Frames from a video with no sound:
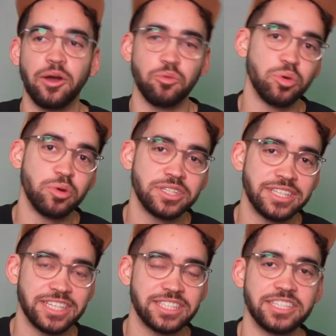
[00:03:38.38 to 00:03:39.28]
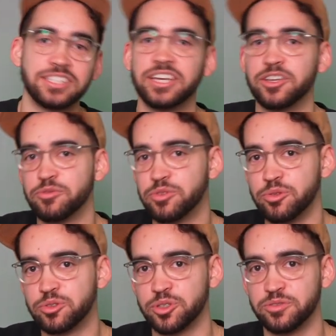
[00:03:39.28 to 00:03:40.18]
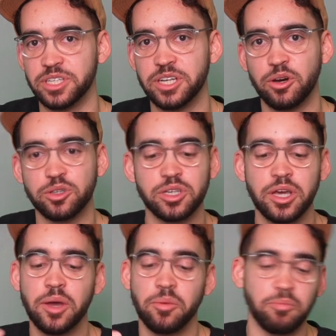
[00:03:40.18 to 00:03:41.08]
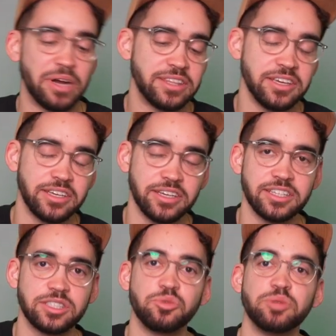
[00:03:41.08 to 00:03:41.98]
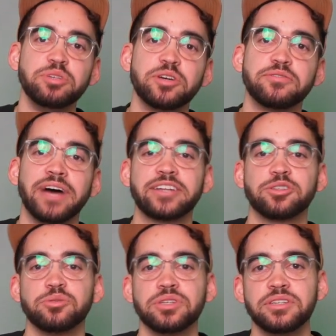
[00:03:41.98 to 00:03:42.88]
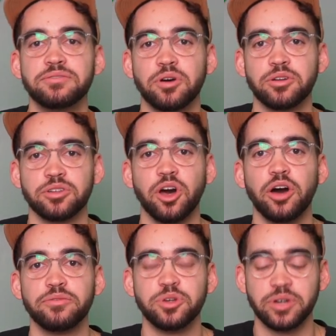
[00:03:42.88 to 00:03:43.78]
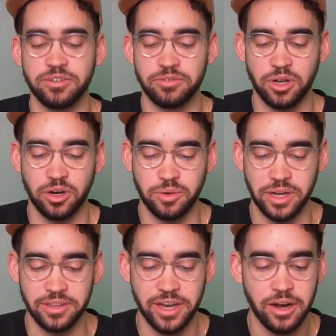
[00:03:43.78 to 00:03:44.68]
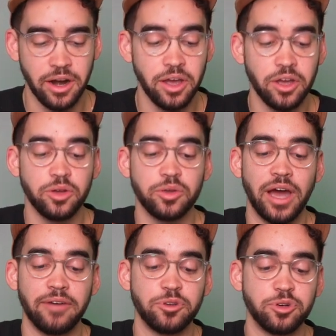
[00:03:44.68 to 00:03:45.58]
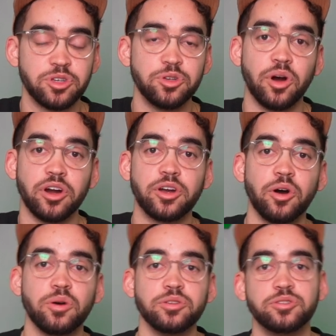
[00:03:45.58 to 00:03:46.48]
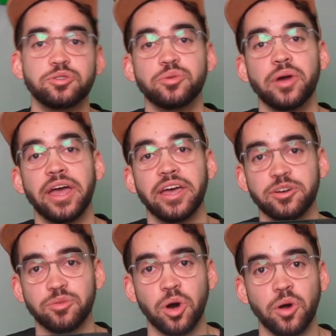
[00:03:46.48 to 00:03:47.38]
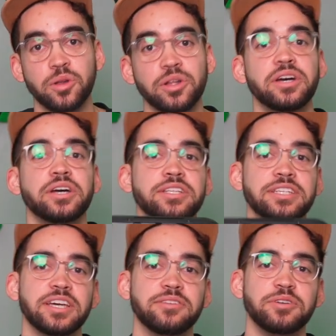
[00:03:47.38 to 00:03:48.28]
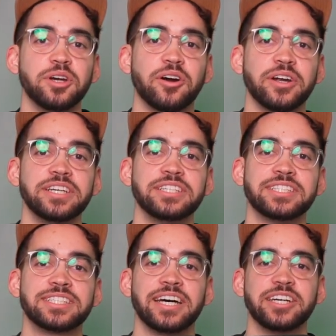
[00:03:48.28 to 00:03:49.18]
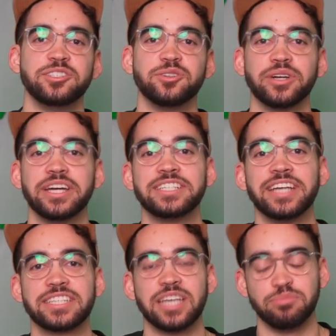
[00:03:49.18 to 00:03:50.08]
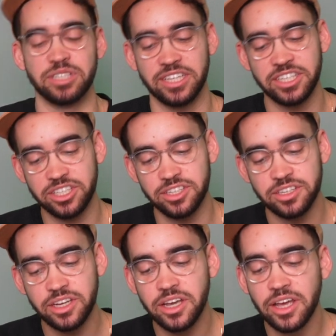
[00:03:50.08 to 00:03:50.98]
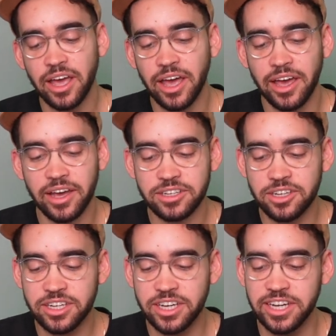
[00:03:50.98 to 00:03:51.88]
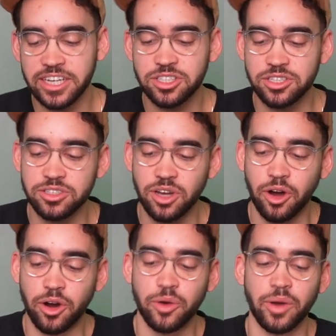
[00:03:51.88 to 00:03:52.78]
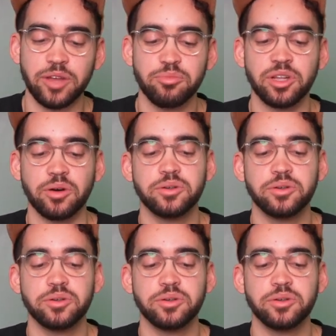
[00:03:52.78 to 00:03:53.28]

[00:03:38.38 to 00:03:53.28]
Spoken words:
We will test it in future videos. My thinking, it will be a factory default of your NVR right there. You have your QR code to enroll the NVR inside your Ajax application, and the connection are right below.